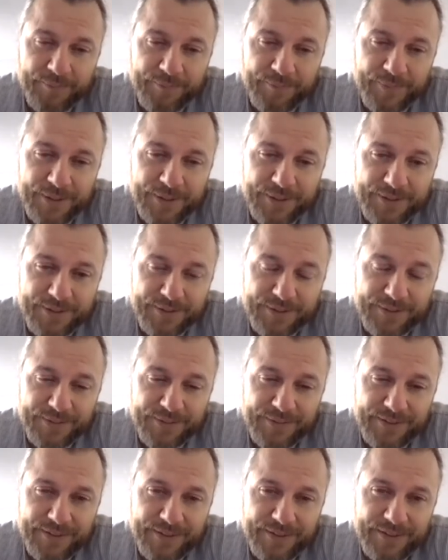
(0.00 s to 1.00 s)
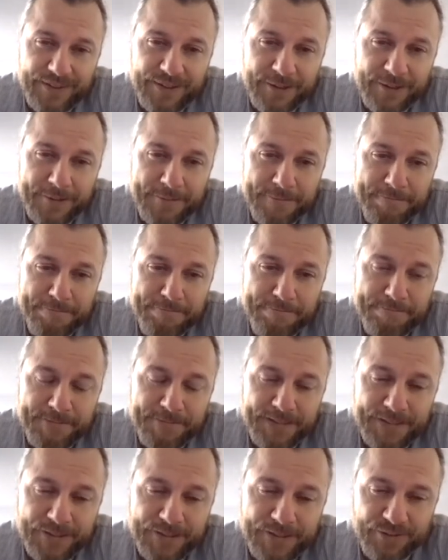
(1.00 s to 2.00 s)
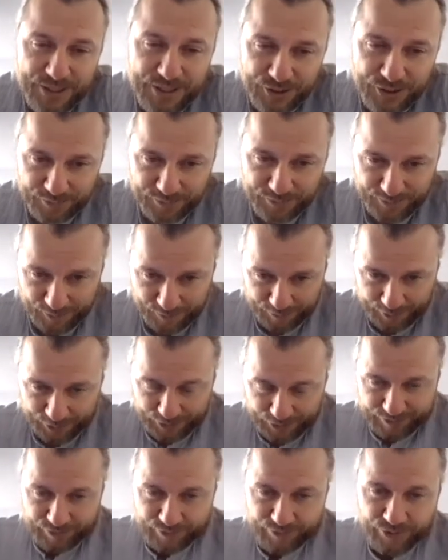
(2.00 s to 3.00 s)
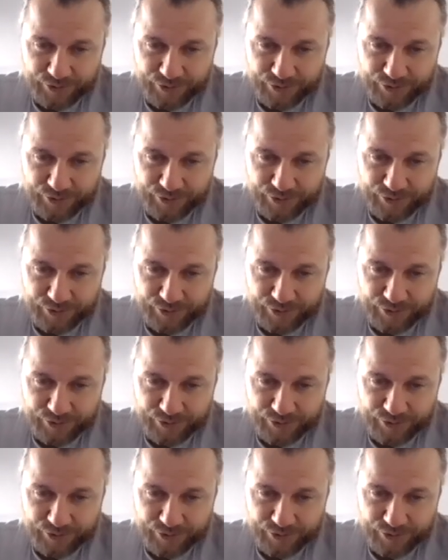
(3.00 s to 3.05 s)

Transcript: but intervention, part of it